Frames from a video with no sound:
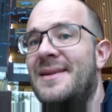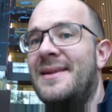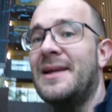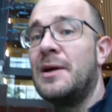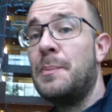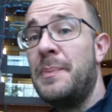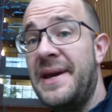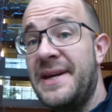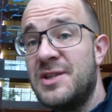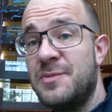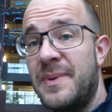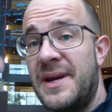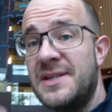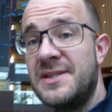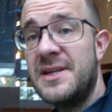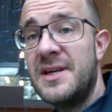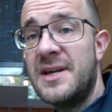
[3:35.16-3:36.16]
like big
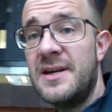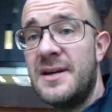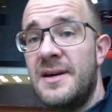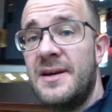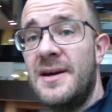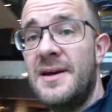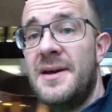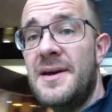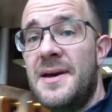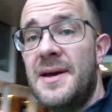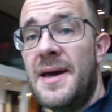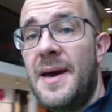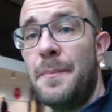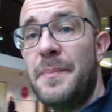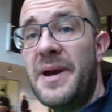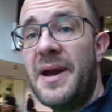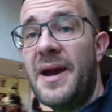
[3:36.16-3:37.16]
space here.
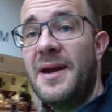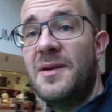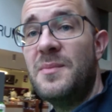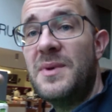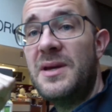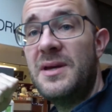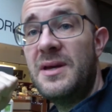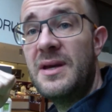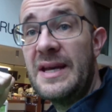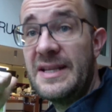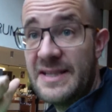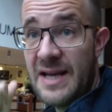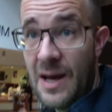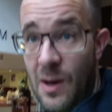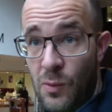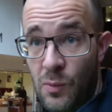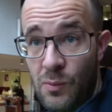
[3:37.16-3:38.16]
And behind me, it's
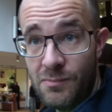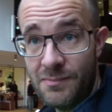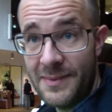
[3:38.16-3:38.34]
how,